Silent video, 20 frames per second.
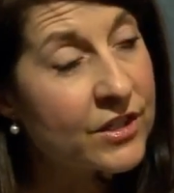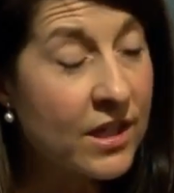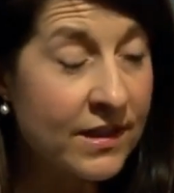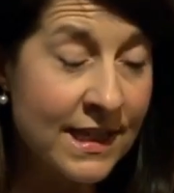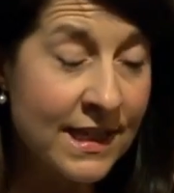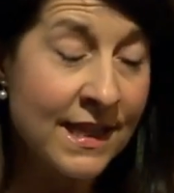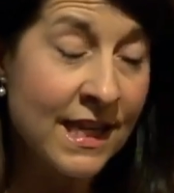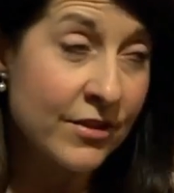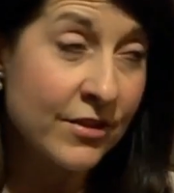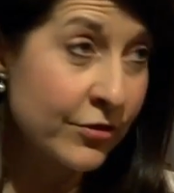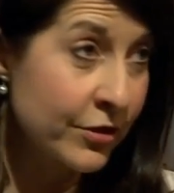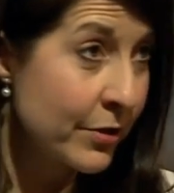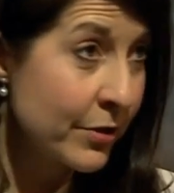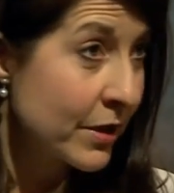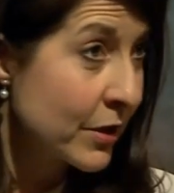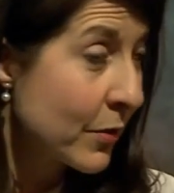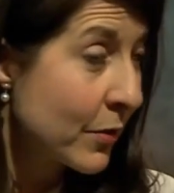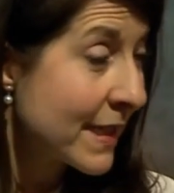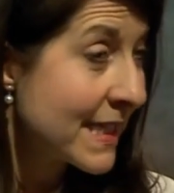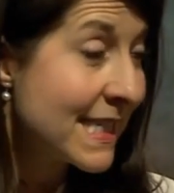I think that's true in
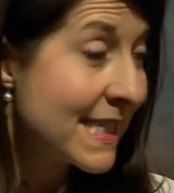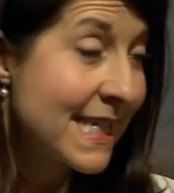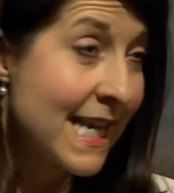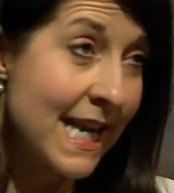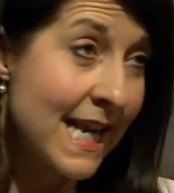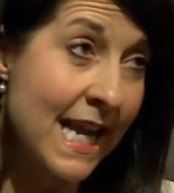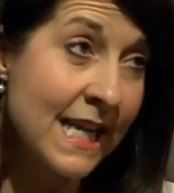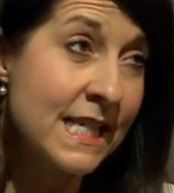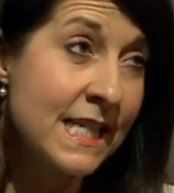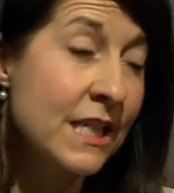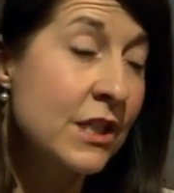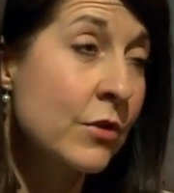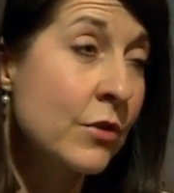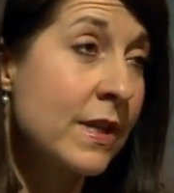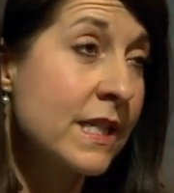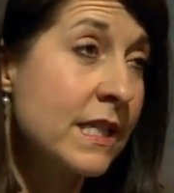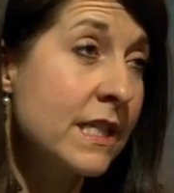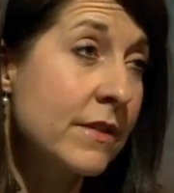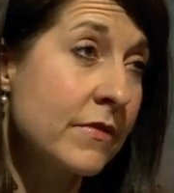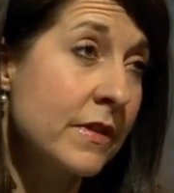2010 and in
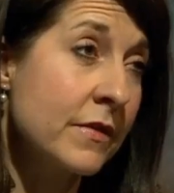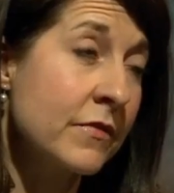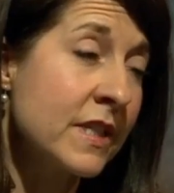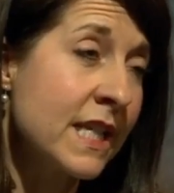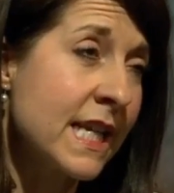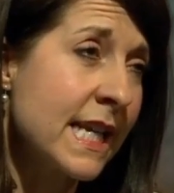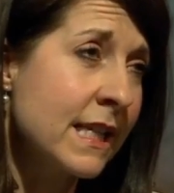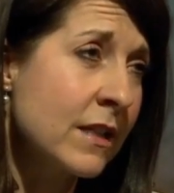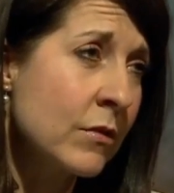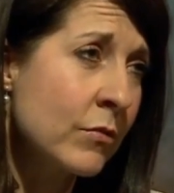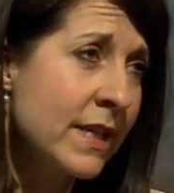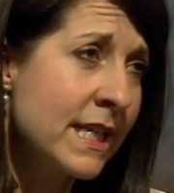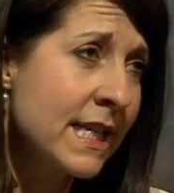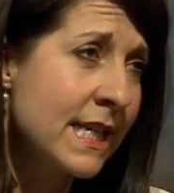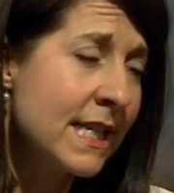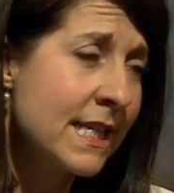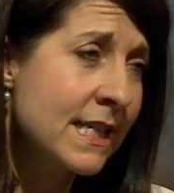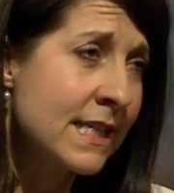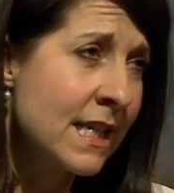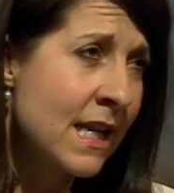2015, that we
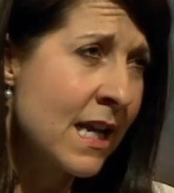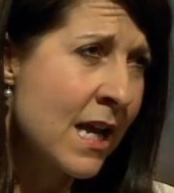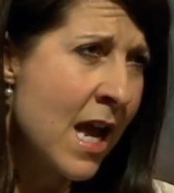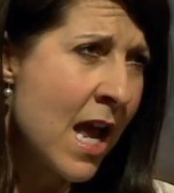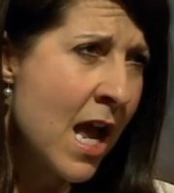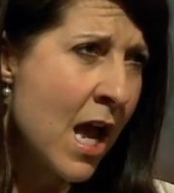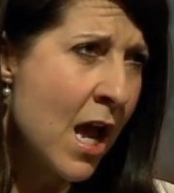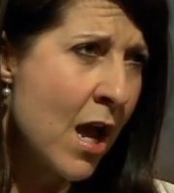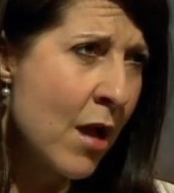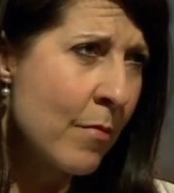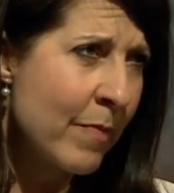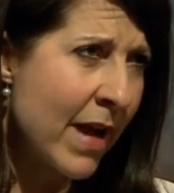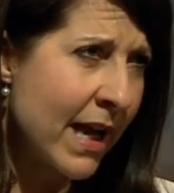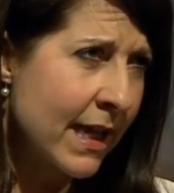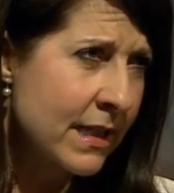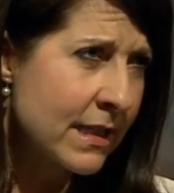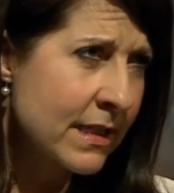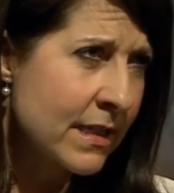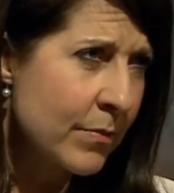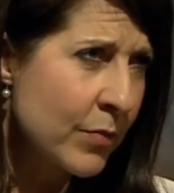needed to
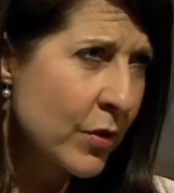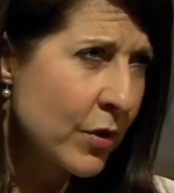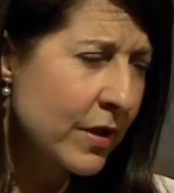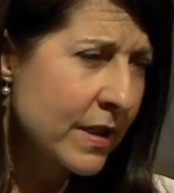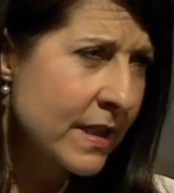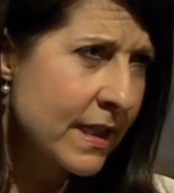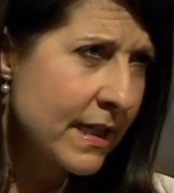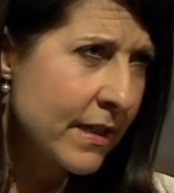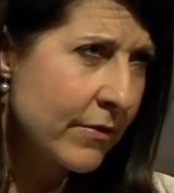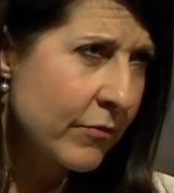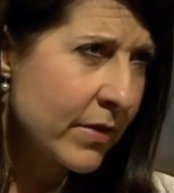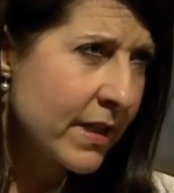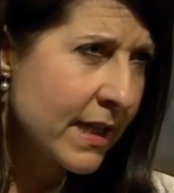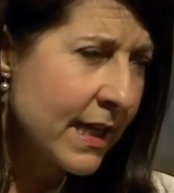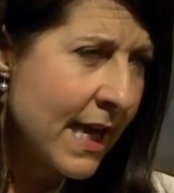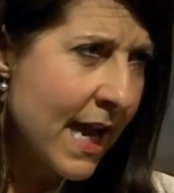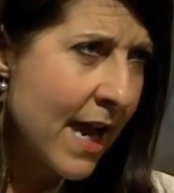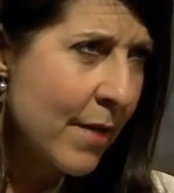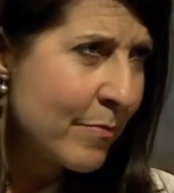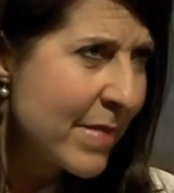balance the books and live within
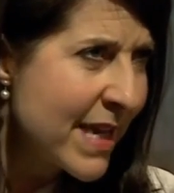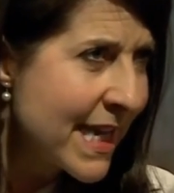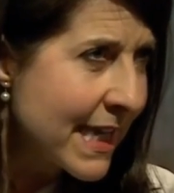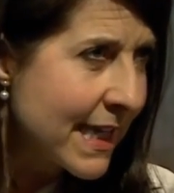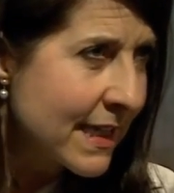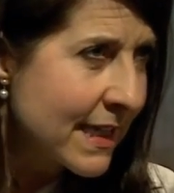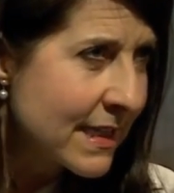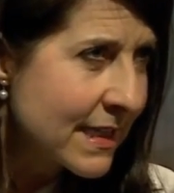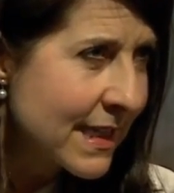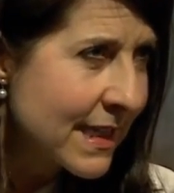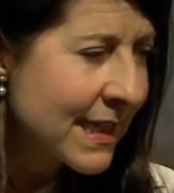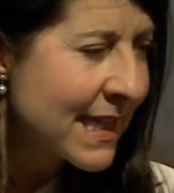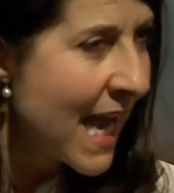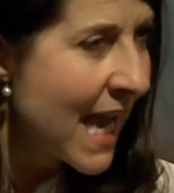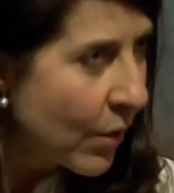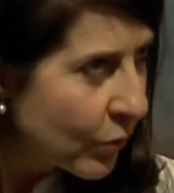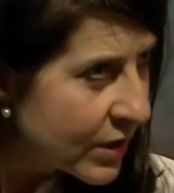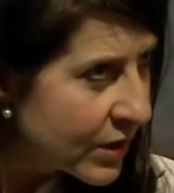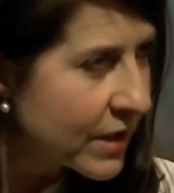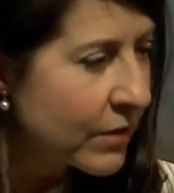our means. And
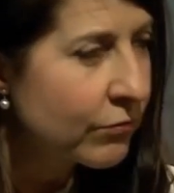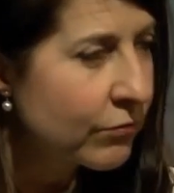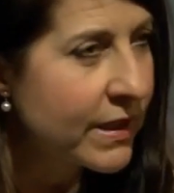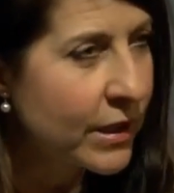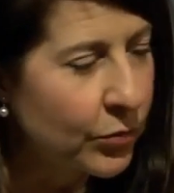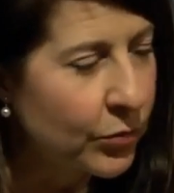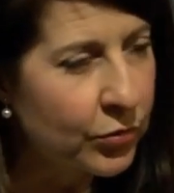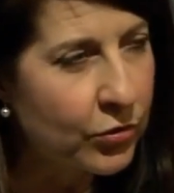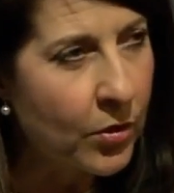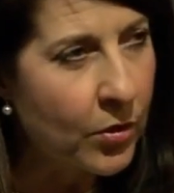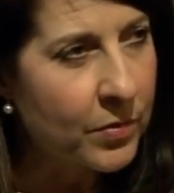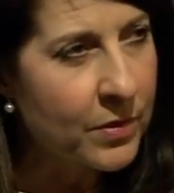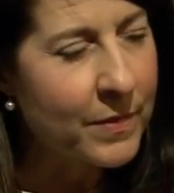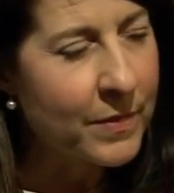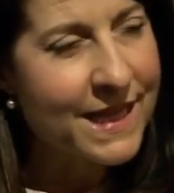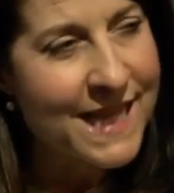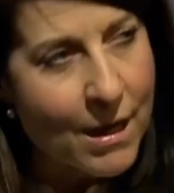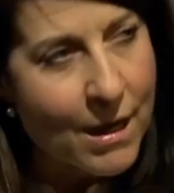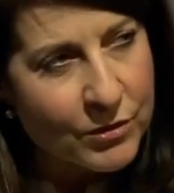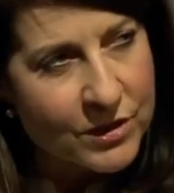that was the real problem,
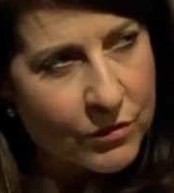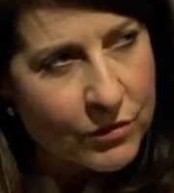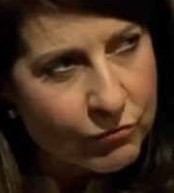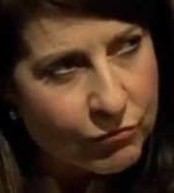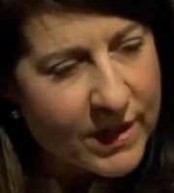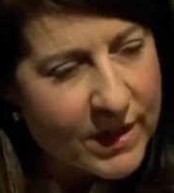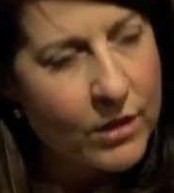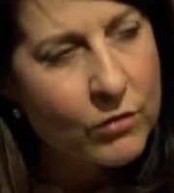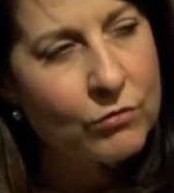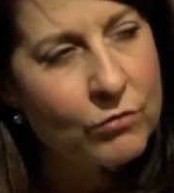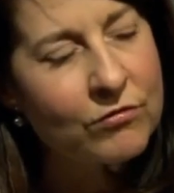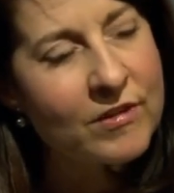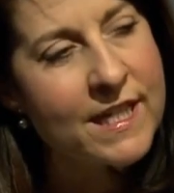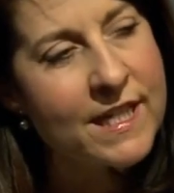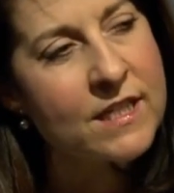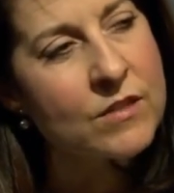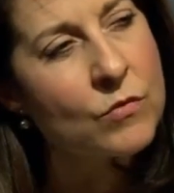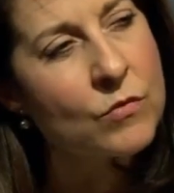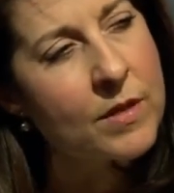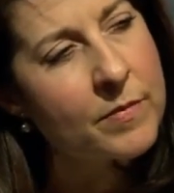and that was the real
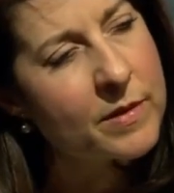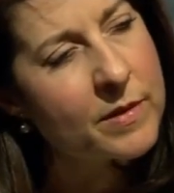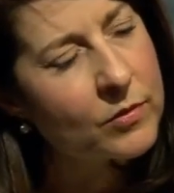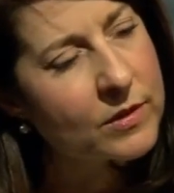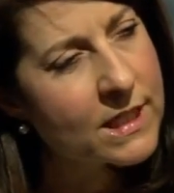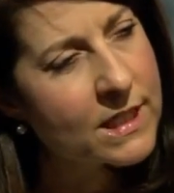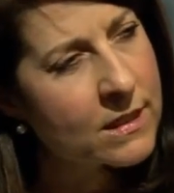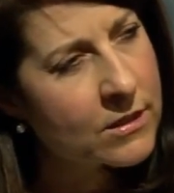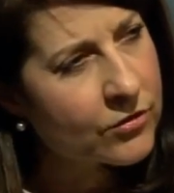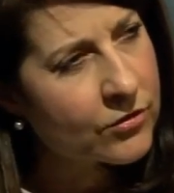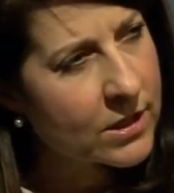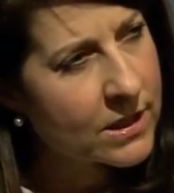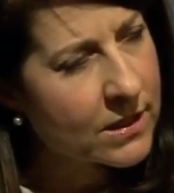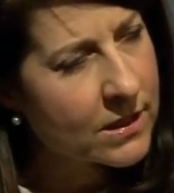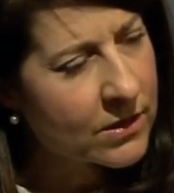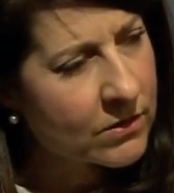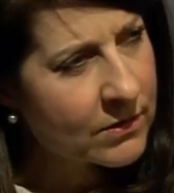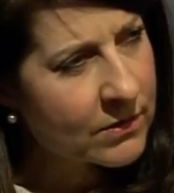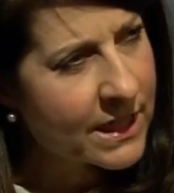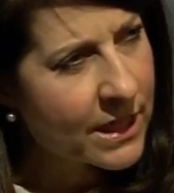reason why people didn't trust
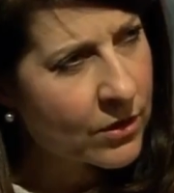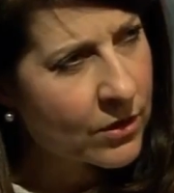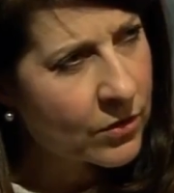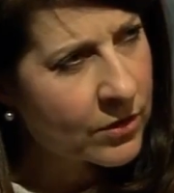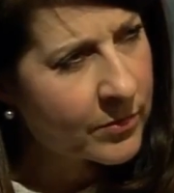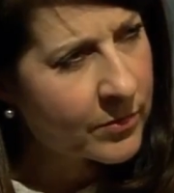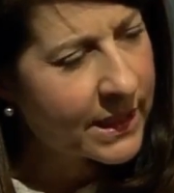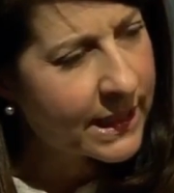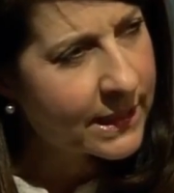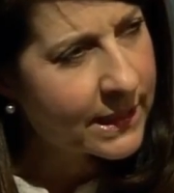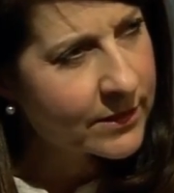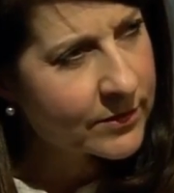us on the economy.